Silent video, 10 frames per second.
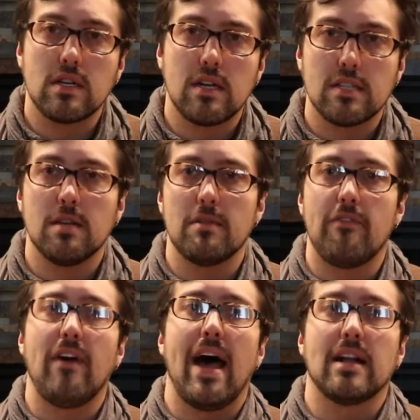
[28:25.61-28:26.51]
cut some of the
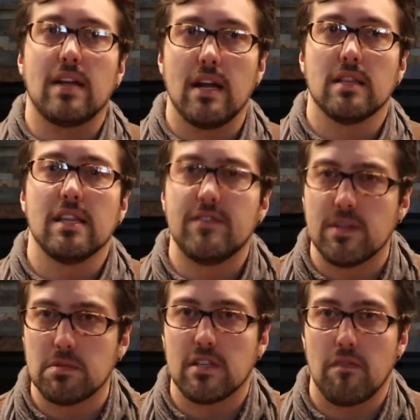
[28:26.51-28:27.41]
fat, kind of leave
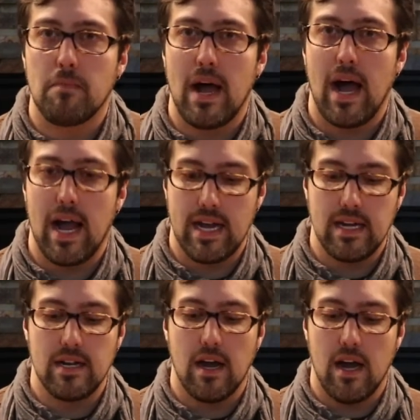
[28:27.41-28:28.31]
some stuff behind,